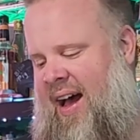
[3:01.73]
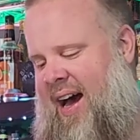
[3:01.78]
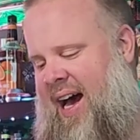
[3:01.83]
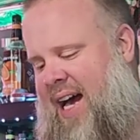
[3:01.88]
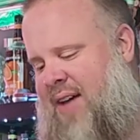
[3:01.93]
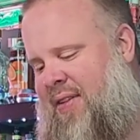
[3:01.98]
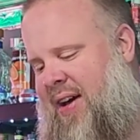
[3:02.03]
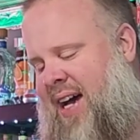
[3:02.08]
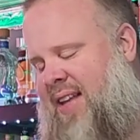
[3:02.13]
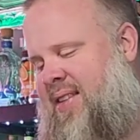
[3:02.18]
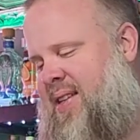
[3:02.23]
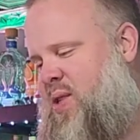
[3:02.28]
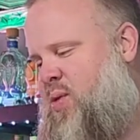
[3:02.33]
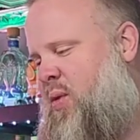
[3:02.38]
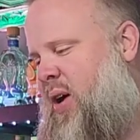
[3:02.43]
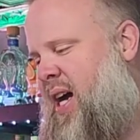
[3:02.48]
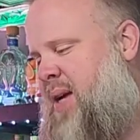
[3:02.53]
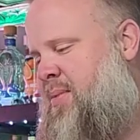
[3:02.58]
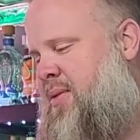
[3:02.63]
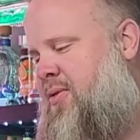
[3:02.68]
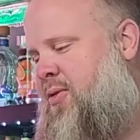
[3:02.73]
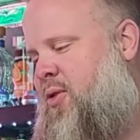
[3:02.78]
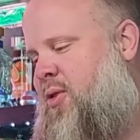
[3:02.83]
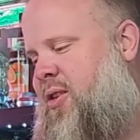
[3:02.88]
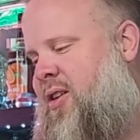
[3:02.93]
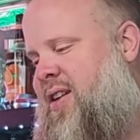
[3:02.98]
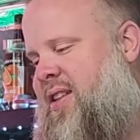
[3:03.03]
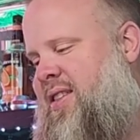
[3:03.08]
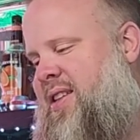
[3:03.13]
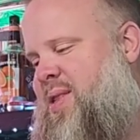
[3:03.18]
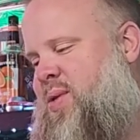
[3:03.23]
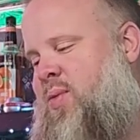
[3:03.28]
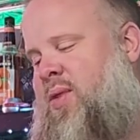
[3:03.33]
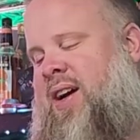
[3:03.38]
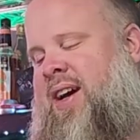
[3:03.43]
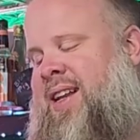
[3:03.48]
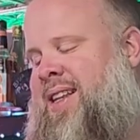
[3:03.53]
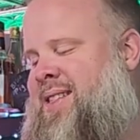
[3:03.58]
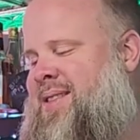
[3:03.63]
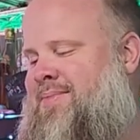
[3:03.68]
I've had this wine before. This
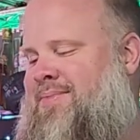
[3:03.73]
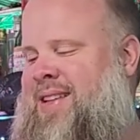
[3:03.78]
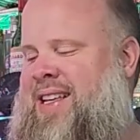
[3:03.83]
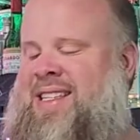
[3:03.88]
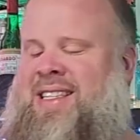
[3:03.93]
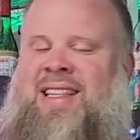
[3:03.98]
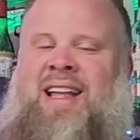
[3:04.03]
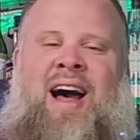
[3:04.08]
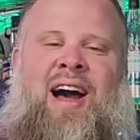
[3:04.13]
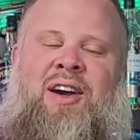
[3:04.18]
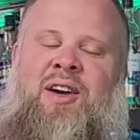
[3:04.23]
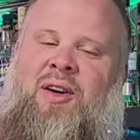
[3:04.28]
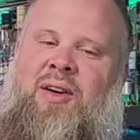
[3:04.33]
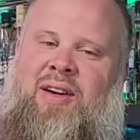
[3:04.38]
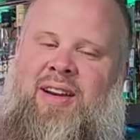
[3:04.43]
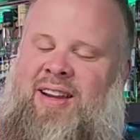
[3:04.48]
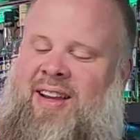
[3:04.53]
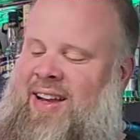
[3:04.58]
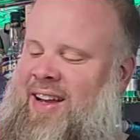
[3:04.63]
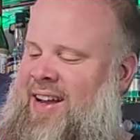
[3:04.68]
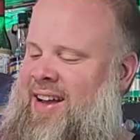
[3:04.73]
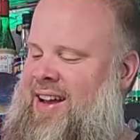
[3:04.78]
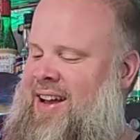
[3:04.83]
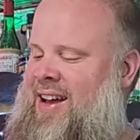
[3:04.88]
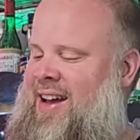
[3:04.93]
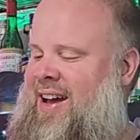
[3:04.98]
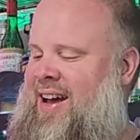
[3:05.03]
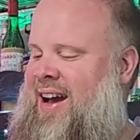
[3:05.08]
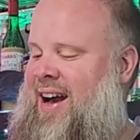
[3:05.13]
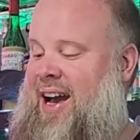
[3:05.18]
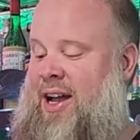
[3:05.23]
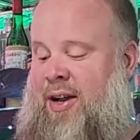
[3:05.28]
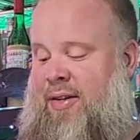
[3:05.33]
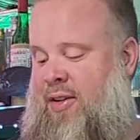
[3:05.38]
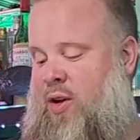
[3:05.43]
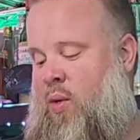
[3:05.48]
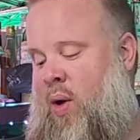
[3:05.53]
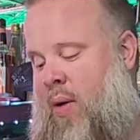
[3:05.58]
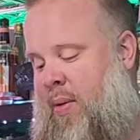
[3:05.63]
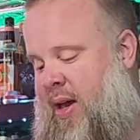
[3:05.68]
wine is not good. I don't
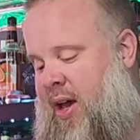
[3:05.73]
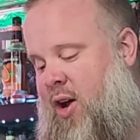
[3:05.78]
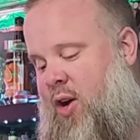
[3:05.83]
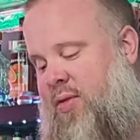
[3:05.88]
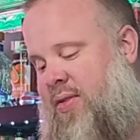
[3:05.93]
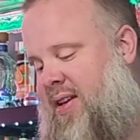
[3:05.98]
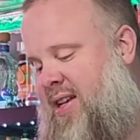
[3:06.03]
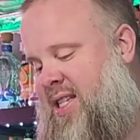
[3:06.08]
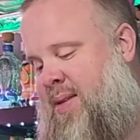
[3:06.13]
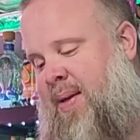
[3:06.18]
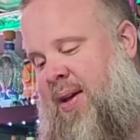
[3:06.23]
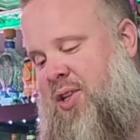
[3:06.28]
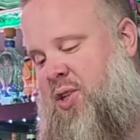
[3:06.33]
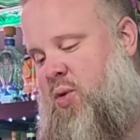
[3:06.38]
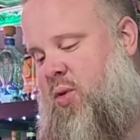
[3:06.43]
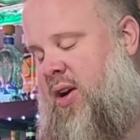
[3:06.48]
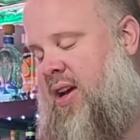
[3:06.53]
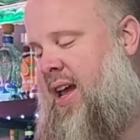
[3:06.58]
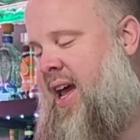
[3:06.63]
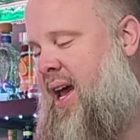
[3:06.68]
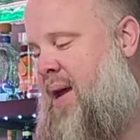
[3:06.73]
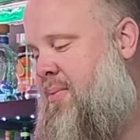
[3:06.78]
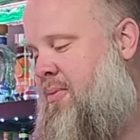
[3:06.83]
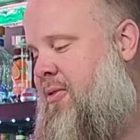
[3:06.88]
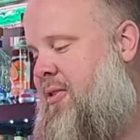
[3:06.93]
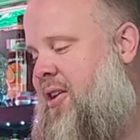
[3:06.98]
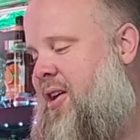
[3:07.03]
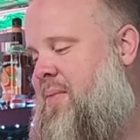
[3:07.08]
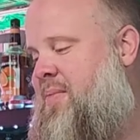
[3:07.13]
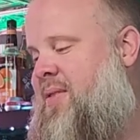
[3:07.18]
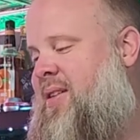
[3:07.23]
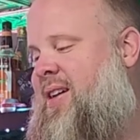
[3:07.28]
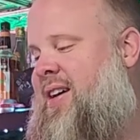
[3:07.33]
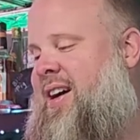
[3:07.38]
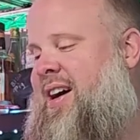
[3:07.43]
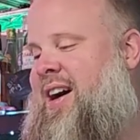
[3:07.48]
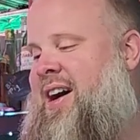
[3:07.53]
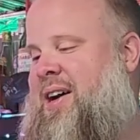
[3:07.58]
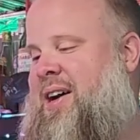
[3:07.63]
even know why we own this. I'm not sure where it came from.